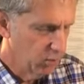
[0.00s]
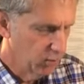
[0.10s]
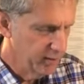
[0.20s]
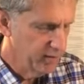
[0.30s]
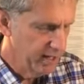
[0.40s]
what
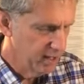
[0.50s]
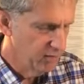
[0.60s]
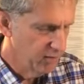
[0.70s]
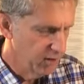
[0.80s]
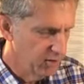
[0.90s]
will be the
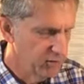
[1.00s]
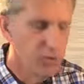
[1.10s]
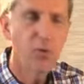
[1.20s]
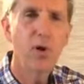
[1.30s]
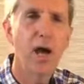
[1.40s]
end of those
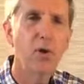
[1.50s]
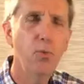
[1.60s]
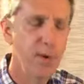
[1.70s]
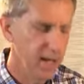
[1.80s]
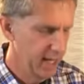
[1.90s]
who do not
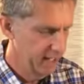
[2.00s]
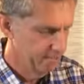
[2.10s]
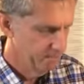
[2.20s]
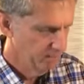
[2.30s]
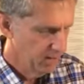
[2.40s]
obey